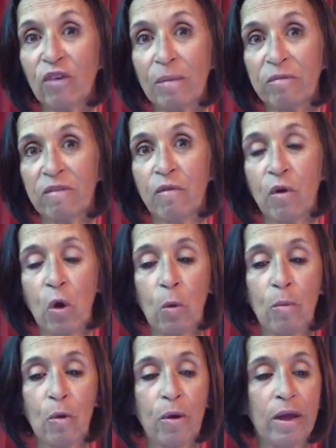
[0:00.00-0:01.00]
drops of
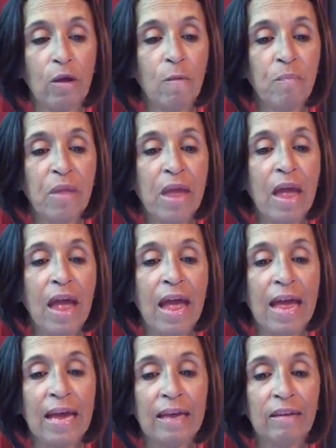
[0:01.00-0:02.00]
jojoba oil
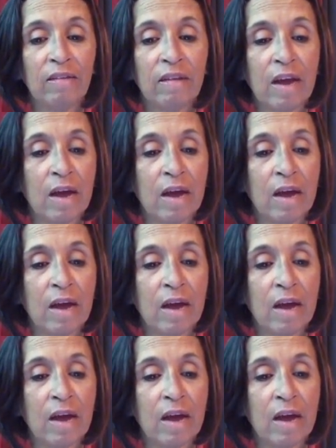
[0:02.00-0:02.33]
and